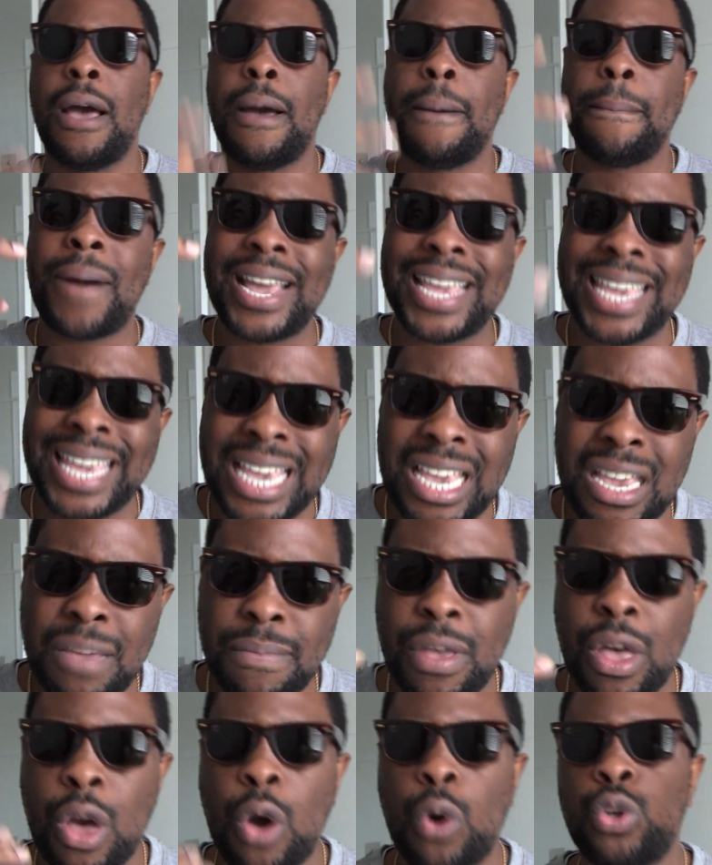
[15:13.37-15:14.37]
My
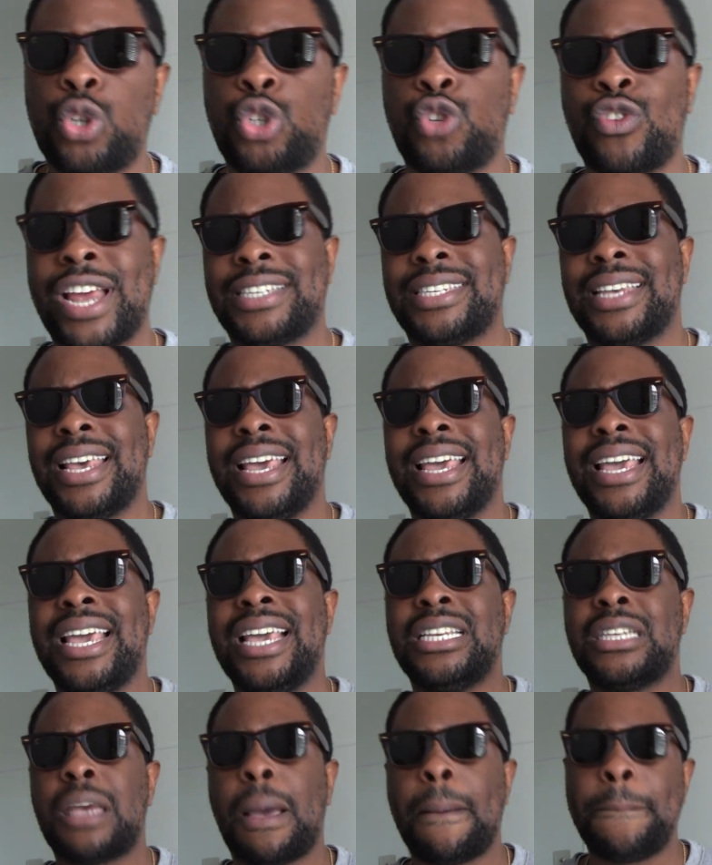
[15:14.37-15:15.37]
email address
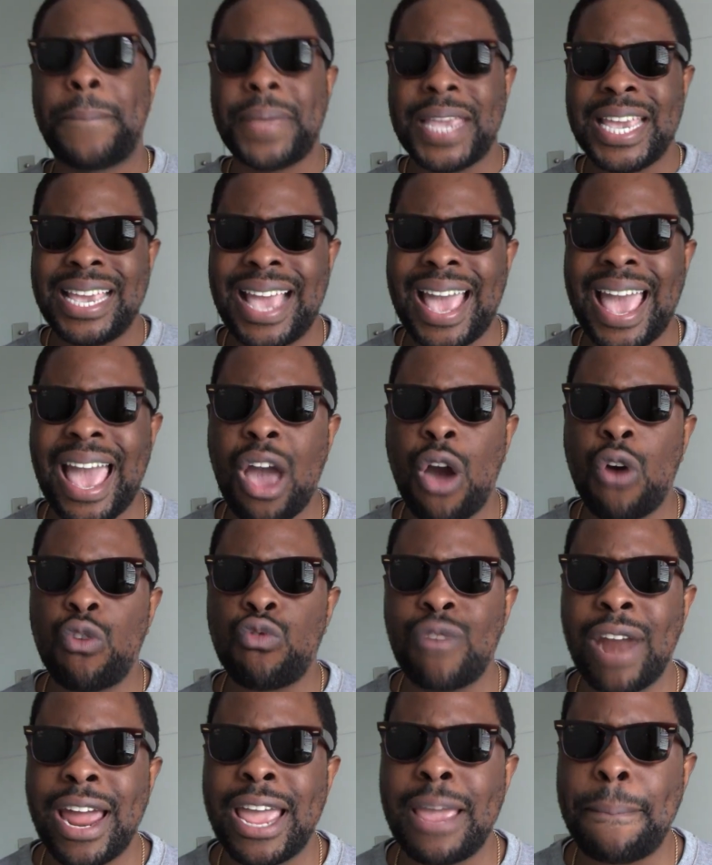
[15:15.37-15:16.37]
is
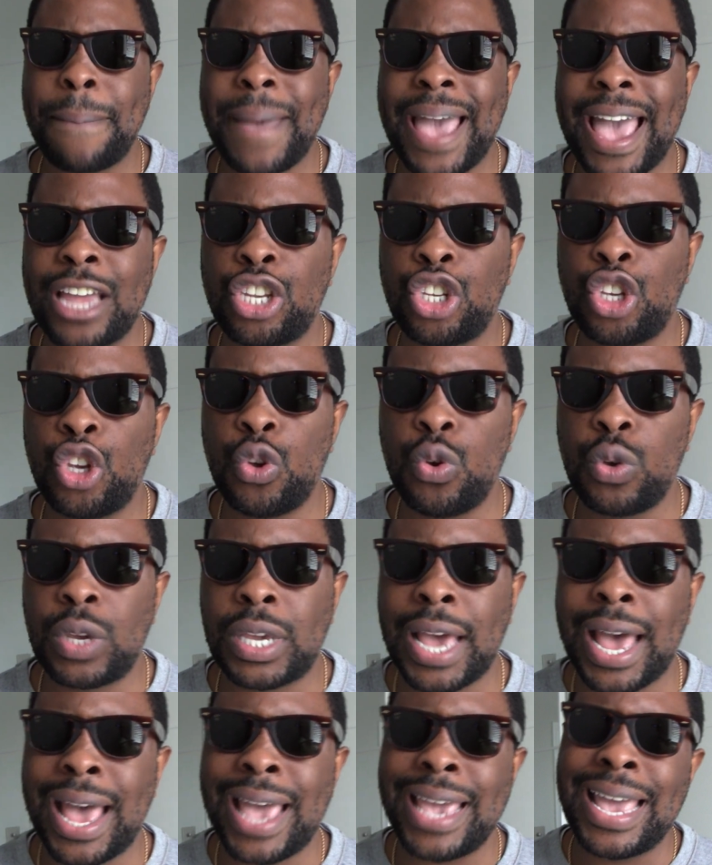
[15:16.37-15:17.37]

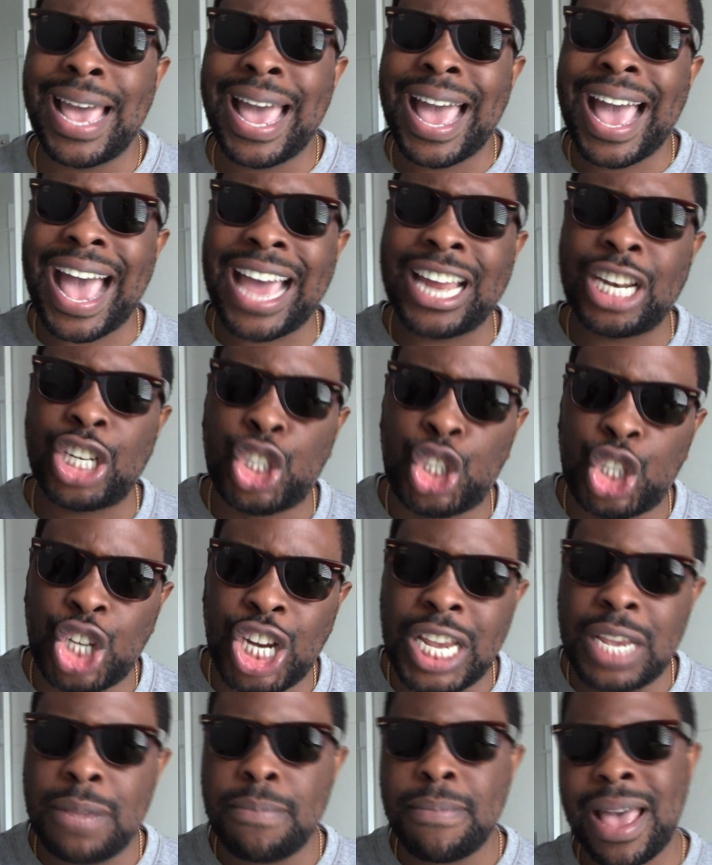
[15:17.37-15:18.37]

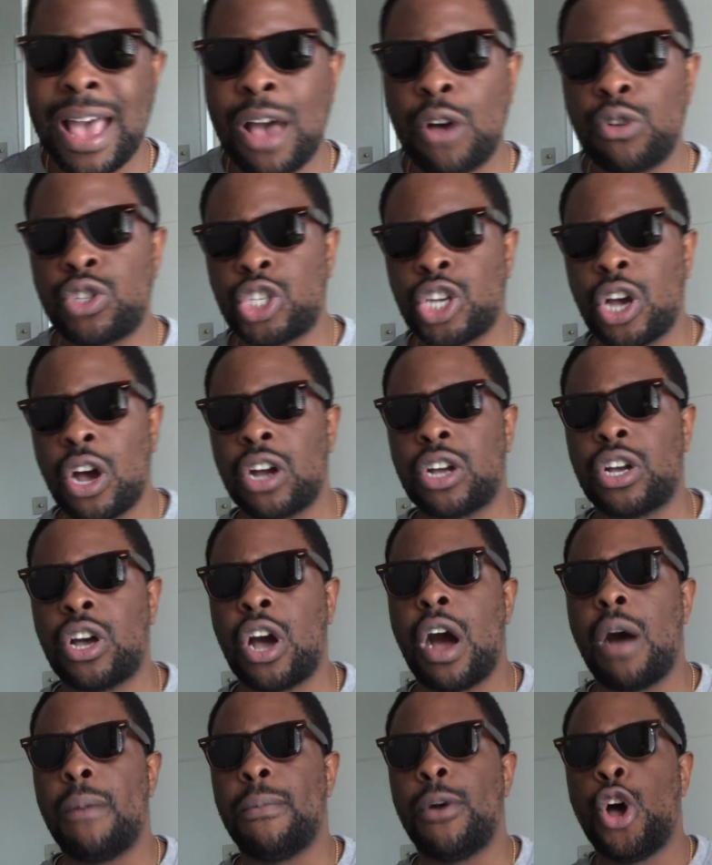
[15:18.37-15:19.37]

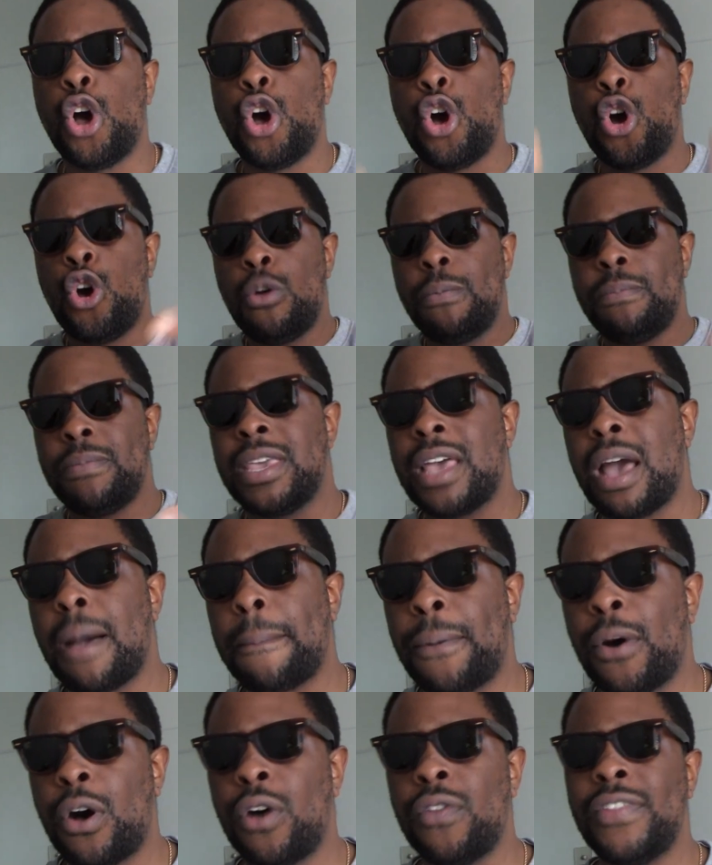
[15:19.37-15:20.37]
blraybanuk@gmail.com. Hook me
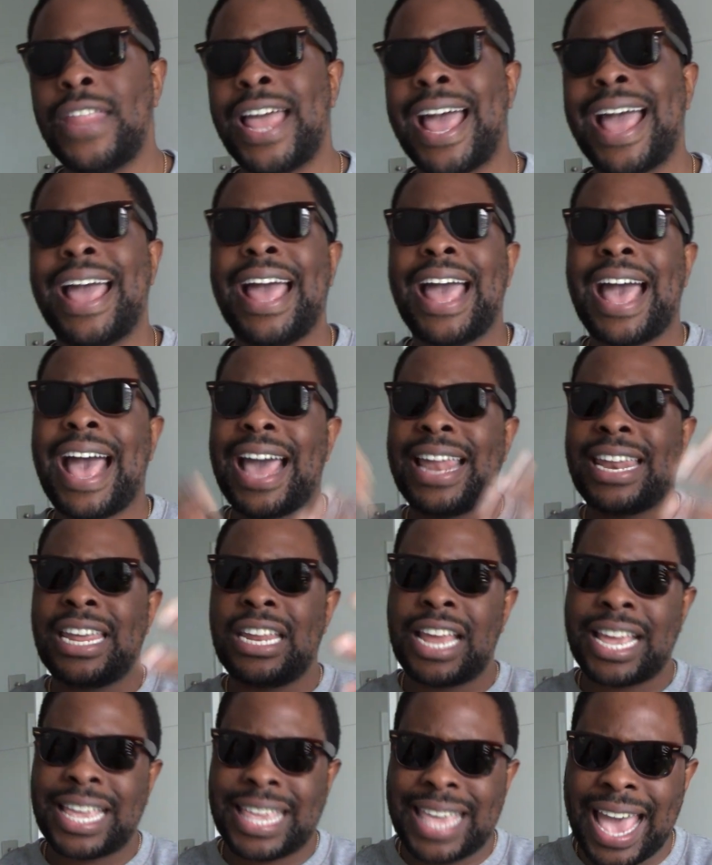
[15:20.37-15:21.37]
up on that, and then
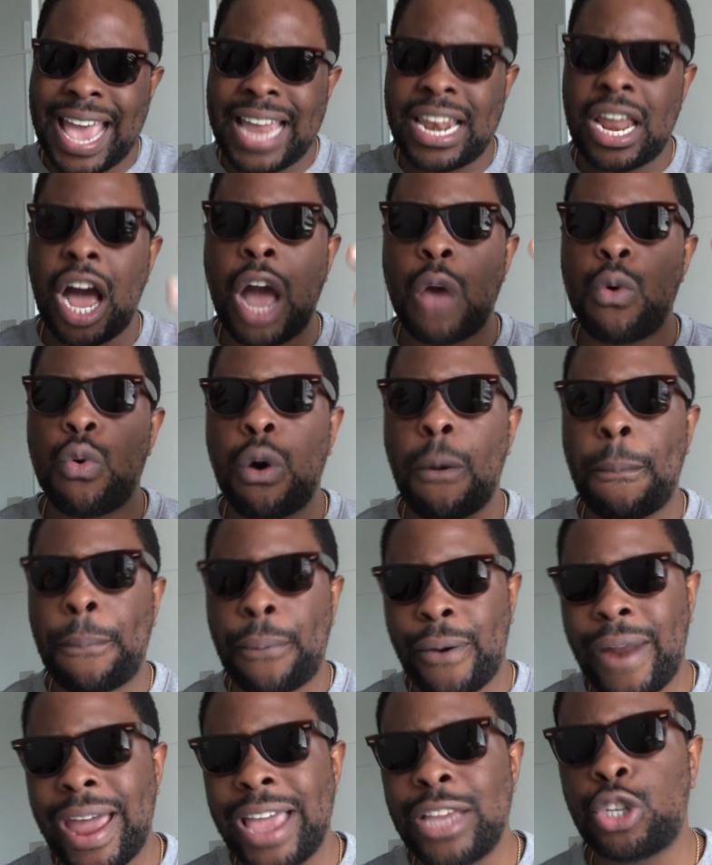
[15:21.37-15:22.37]
again, I will
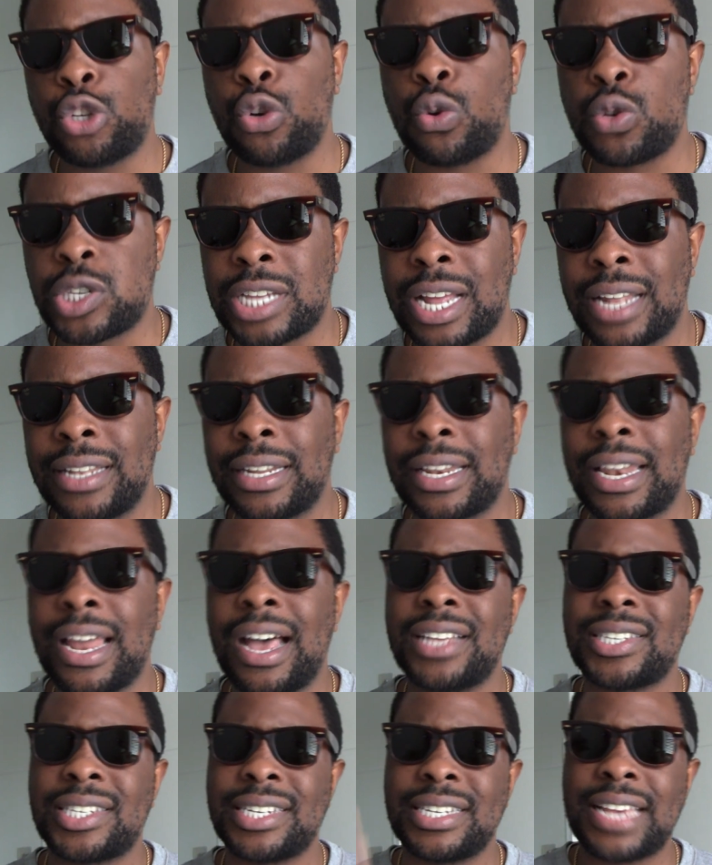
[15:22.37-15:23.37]
appraise your
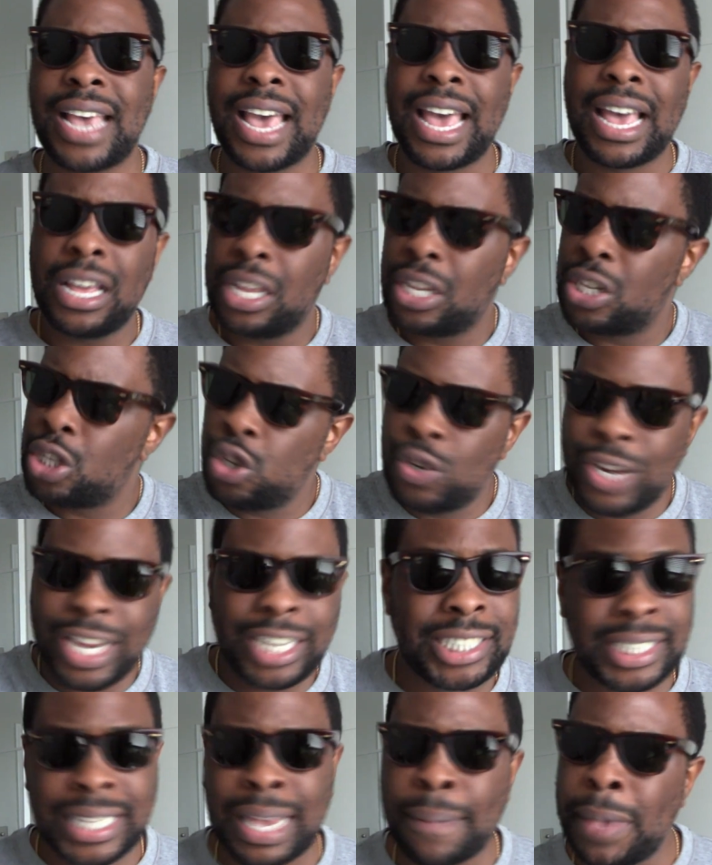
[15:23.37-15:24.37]
sunglasses. You need
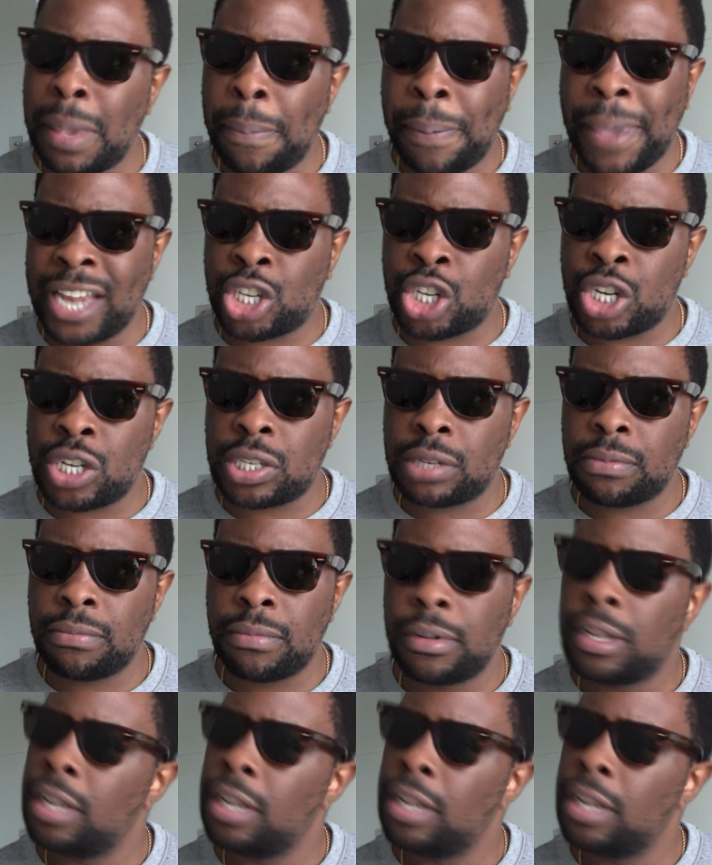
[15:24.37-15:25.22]
to send me pictures.